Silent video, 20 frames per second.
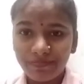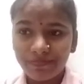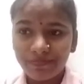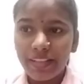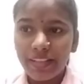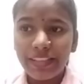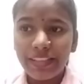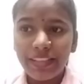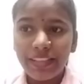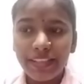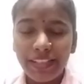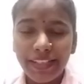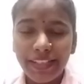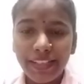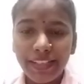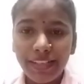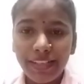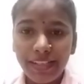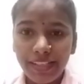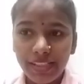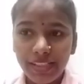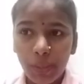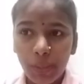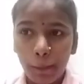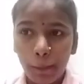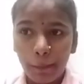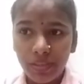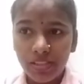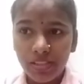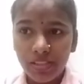The leader is a
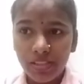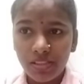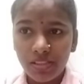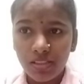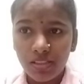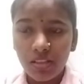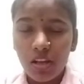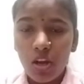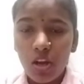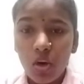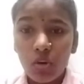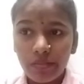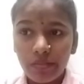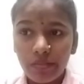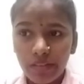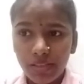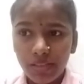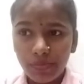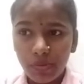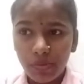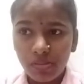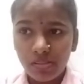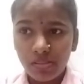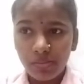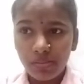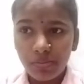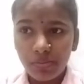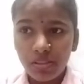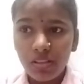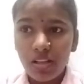person who is
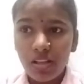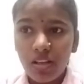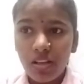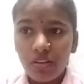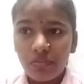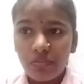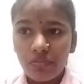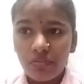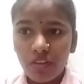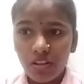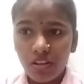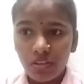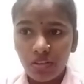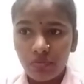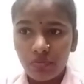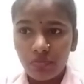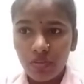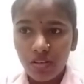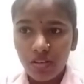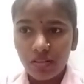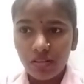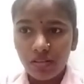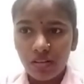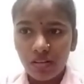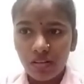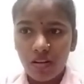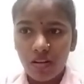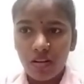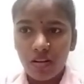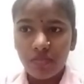responsible for the work
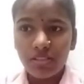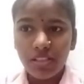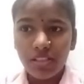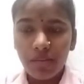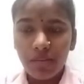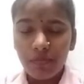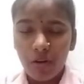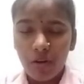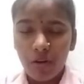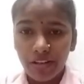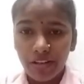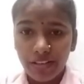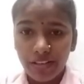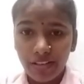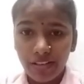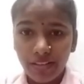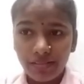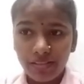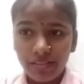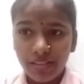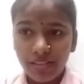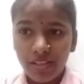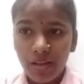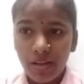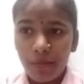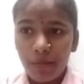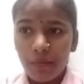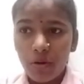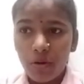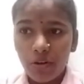of subordinates,
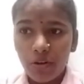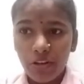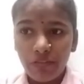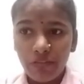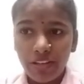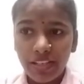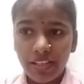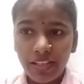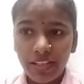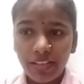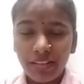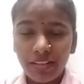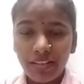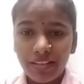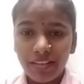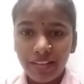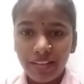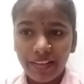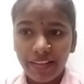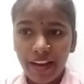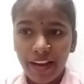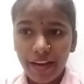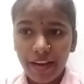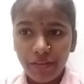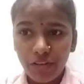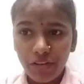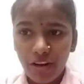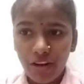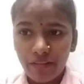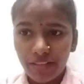motivating and
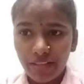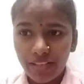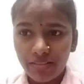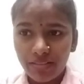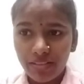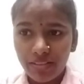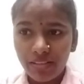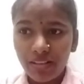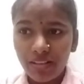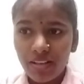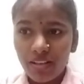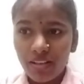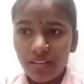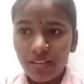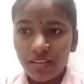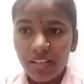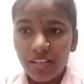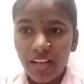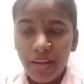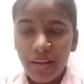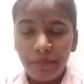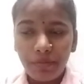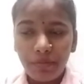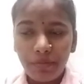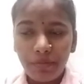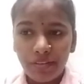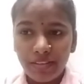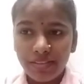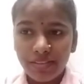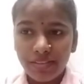encouraging the
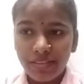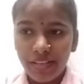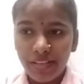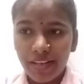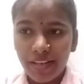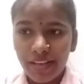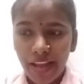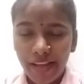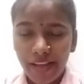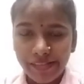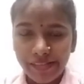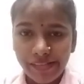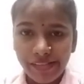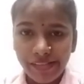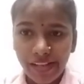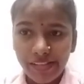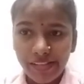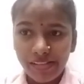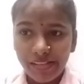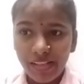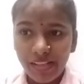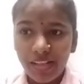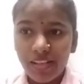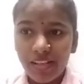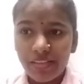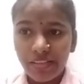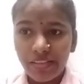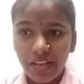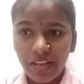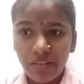employees and exercising
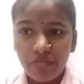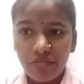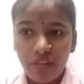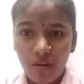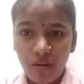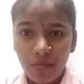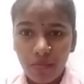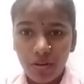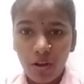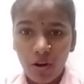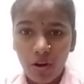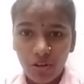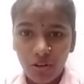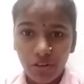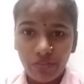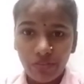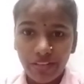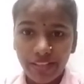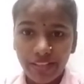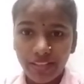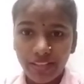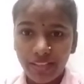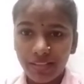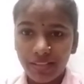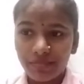their formal authority.